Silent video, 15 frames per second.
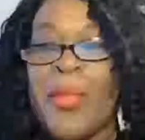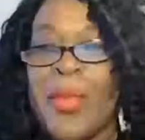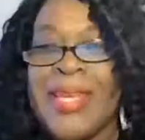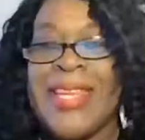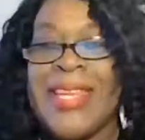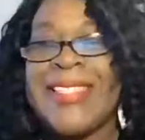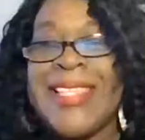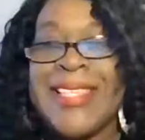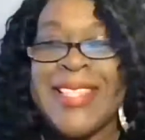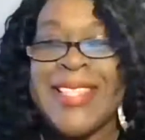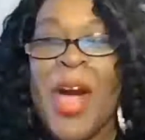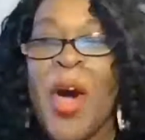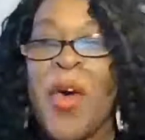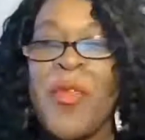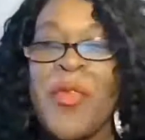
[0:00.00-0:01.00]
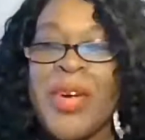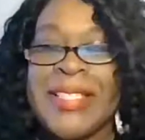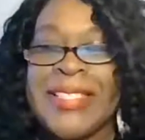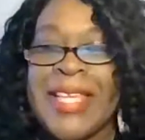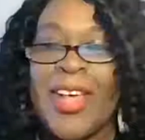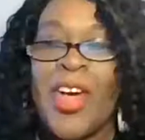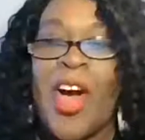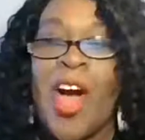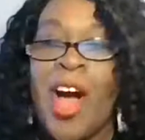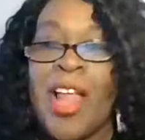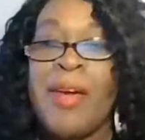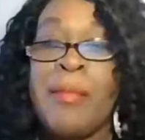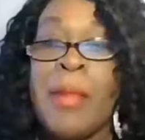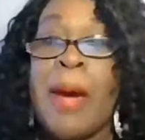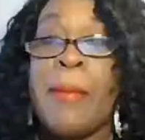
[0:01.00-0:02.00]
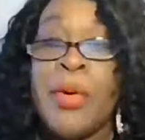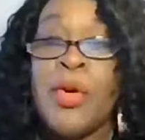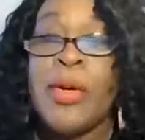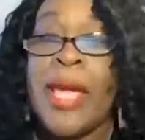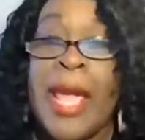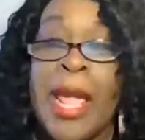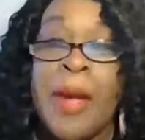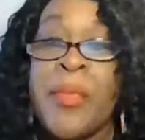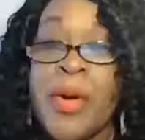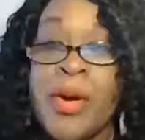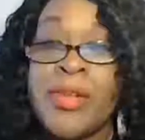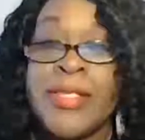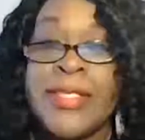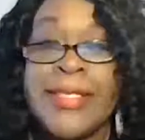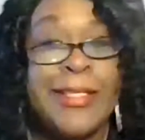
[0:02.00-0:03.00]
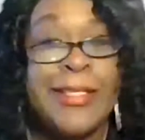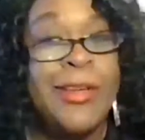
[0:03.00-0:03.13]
when this is over. So all of my boot campers, you